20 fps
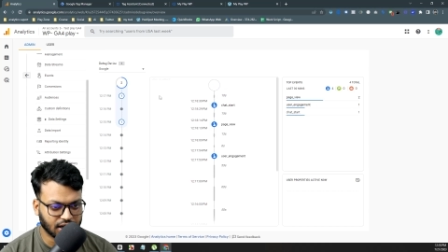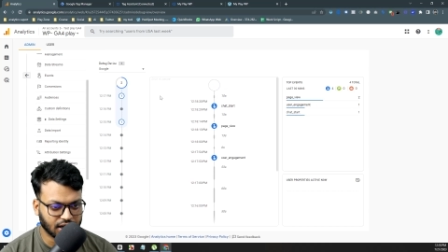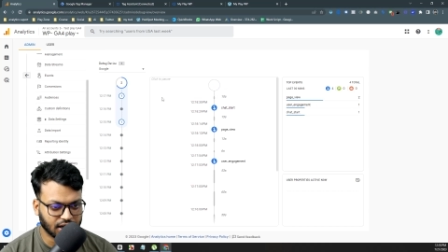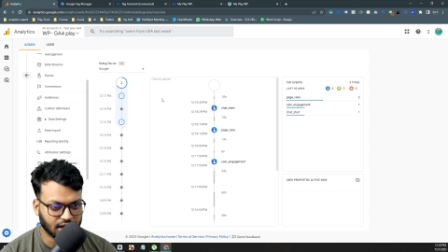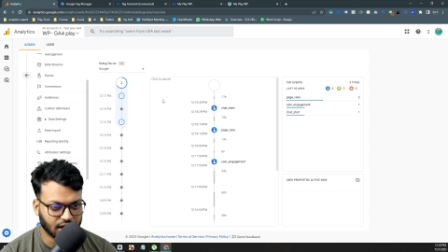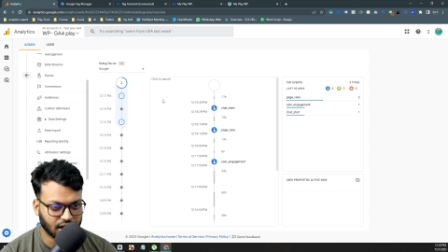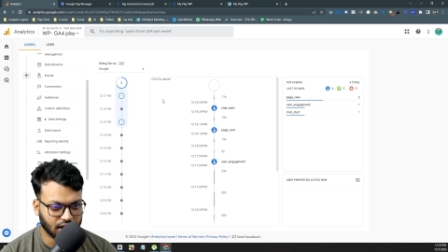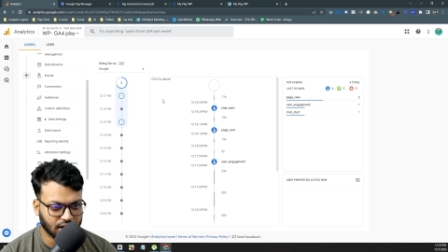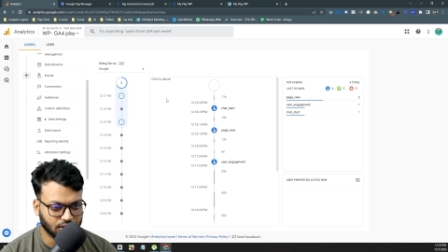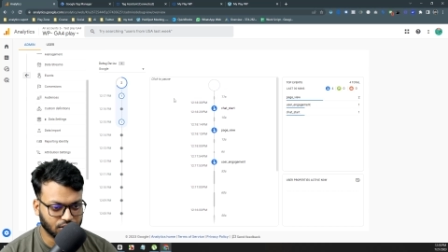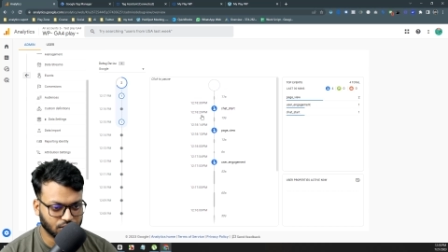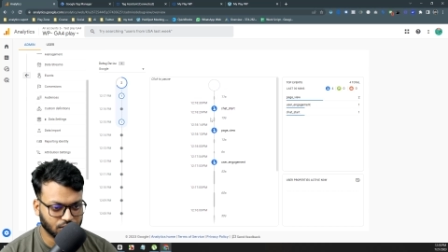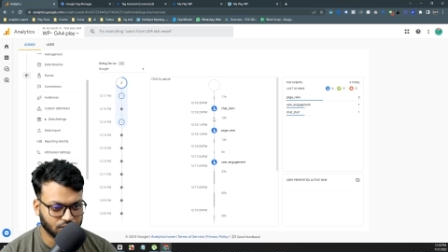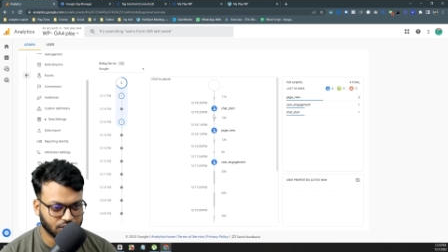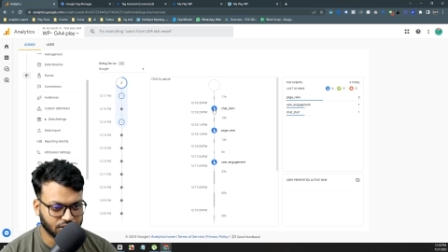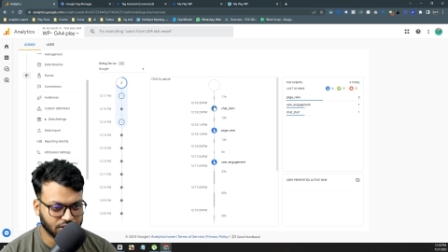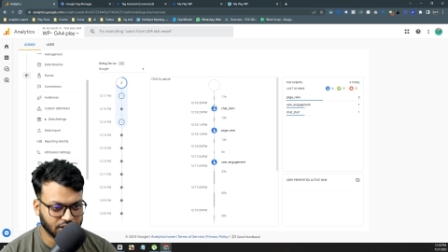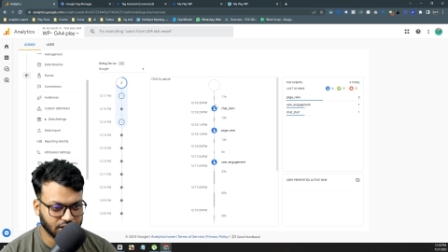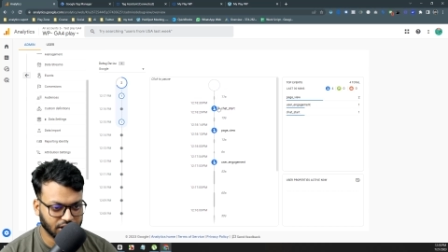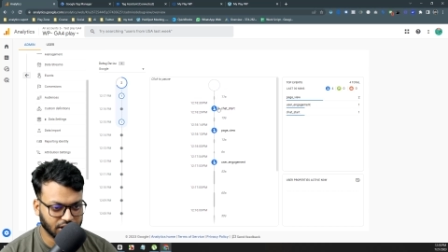i should
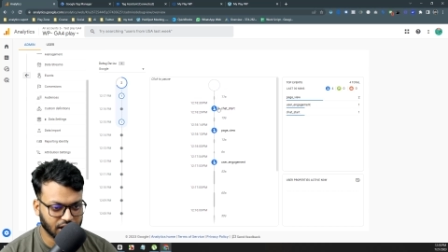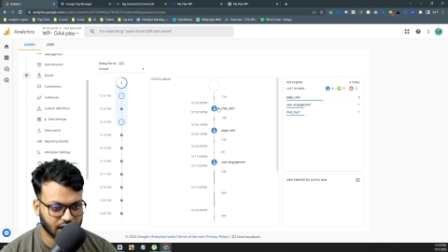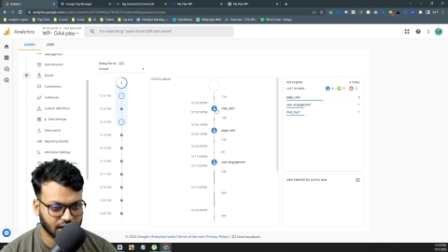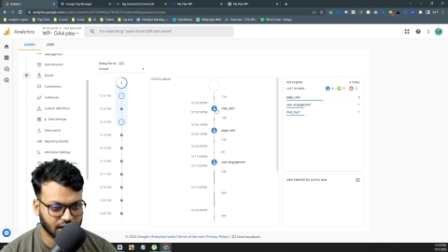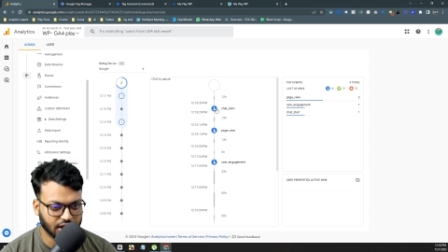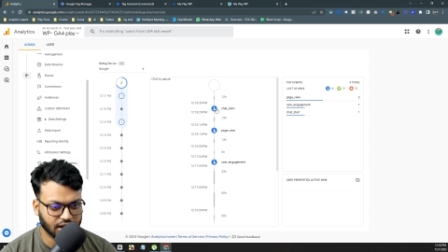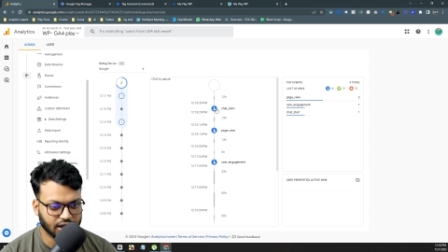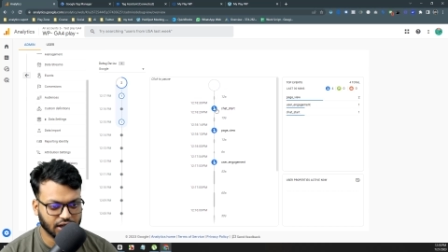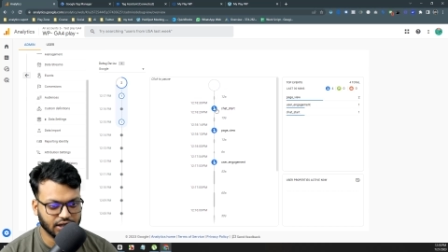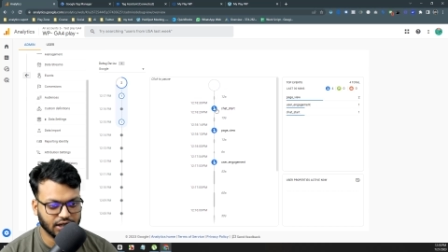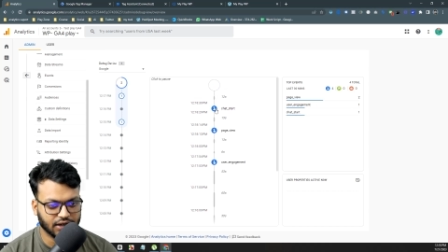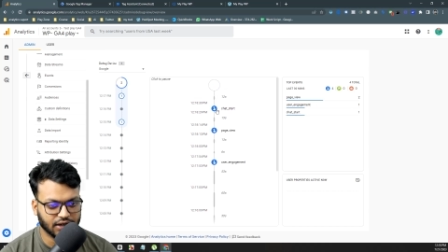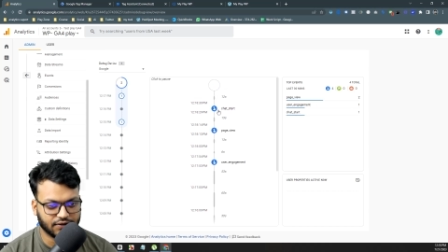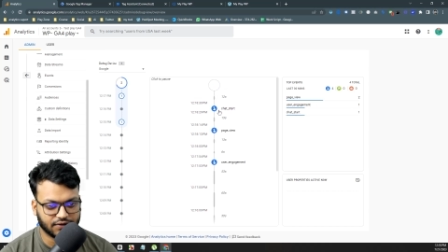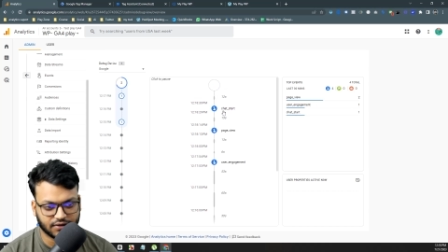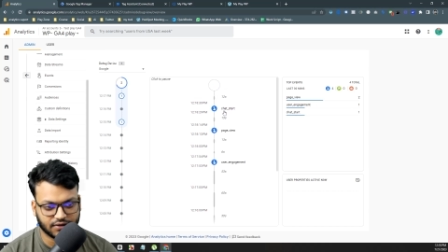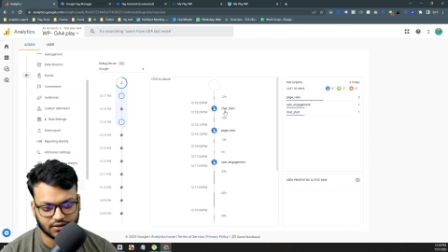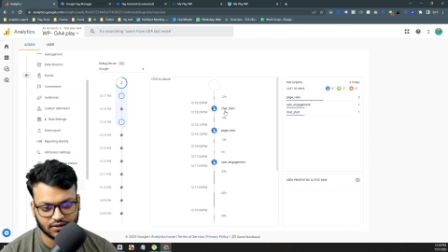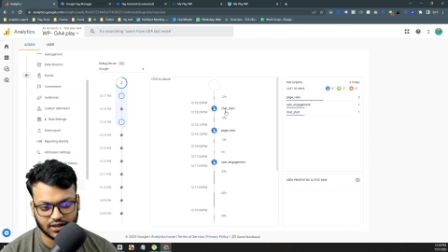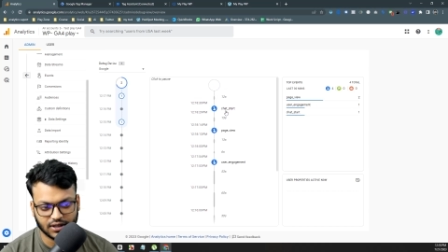see that
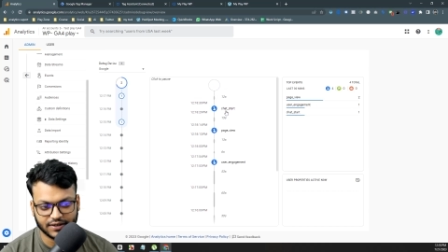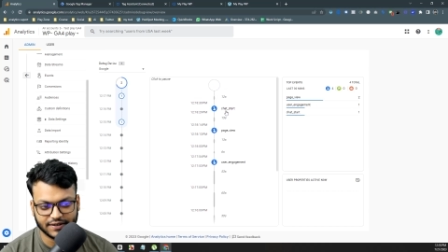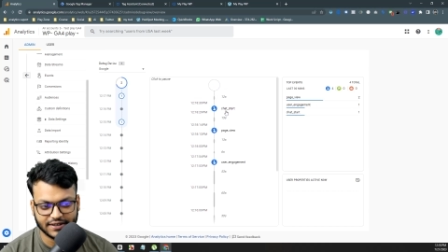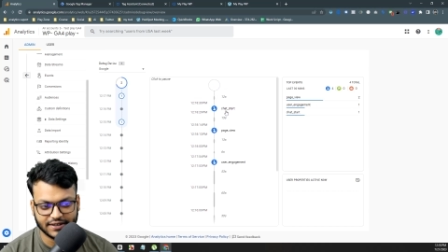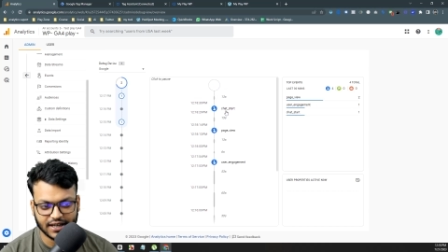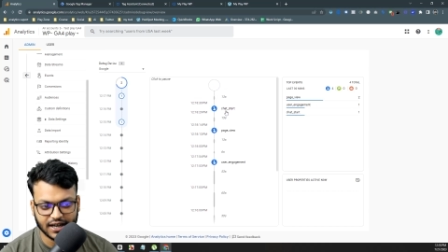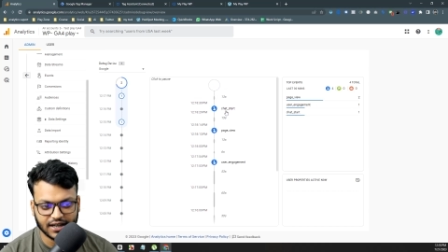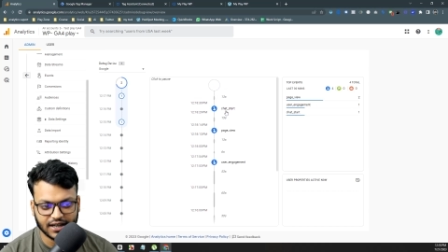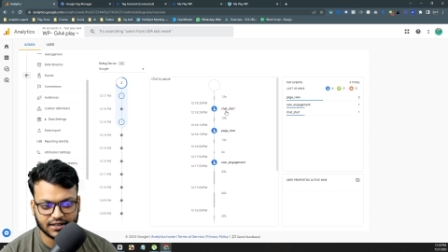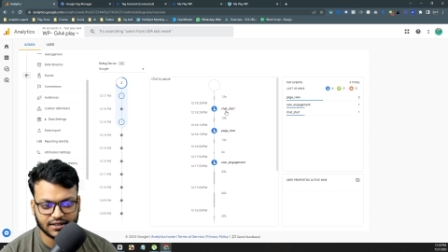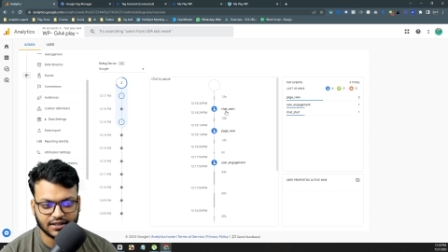yes the set